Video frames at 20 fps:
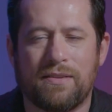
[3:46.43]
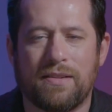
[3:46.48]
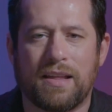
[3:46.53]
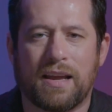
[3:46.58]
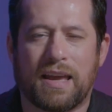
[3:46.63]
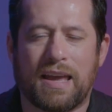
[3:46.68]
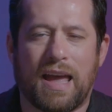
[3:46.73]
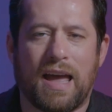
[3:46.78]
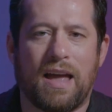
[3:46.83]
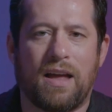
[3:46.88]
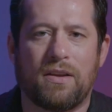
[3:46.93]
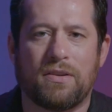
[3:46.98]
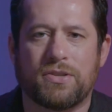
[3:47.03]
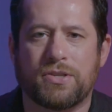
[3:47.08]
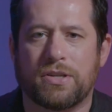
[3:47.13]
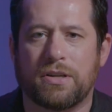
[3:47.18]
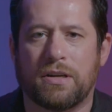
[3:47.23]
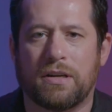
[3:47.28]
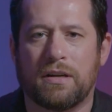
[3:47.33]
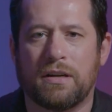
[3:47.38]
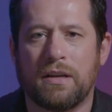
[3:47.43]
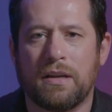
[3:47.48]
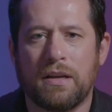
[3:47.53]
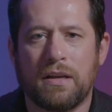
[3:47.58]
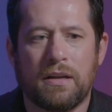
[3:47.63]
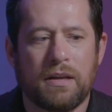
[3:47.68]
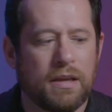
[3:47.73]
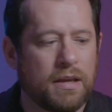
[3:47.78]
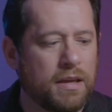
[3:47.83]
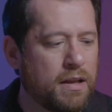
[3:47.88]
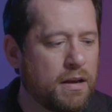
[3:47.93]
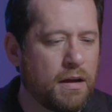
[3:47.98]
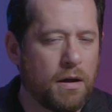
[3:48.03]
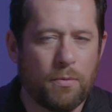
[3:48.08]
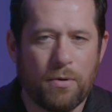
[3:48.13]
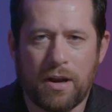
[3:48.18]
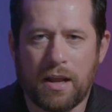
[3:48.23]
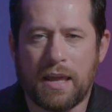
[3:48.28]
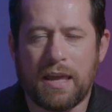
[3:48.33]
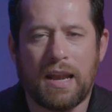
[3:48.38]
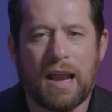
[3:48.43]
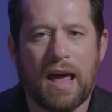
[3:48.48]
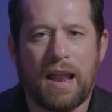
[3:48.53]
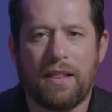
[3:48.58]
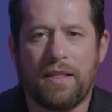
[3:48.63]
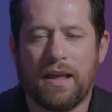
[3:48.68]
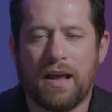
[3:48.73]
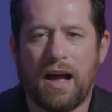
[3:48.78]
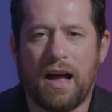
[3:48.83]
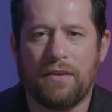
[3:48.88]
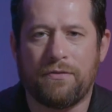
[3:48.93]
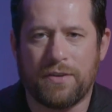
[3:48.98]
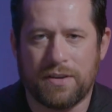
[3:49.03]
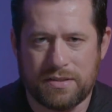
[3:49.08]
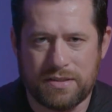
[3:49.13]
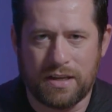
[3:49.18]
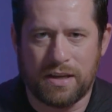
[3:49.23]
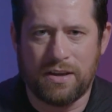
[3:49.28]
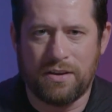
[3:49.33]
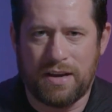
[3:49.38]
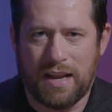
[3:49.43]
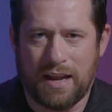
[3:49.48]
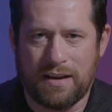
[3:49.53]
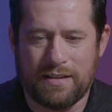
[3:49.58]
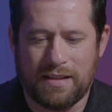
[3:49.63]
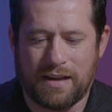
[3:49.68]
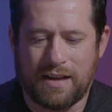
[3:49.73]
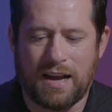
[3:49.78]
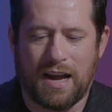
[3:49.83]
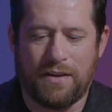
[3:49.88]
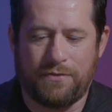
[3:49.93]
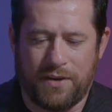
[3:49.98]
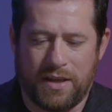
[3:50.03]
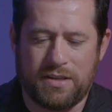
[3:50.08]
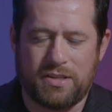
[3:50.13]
on the couch, or I want to get out of the office and go down to the coffee